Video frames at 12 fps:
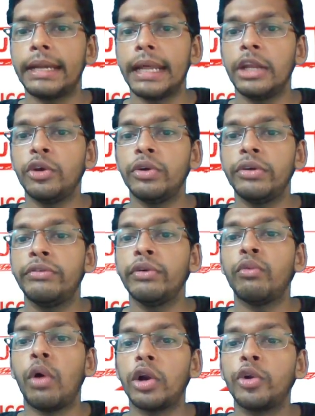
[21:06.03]
tell you, if
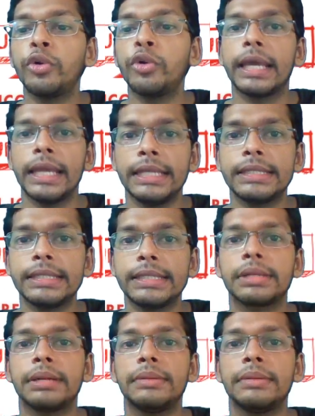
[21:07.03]
you want to take any
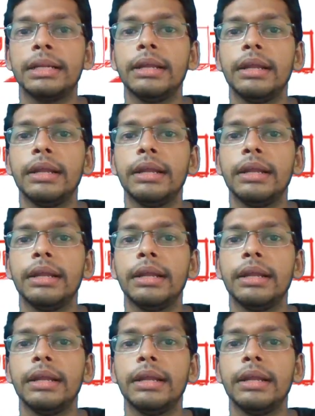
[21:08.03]
subscription,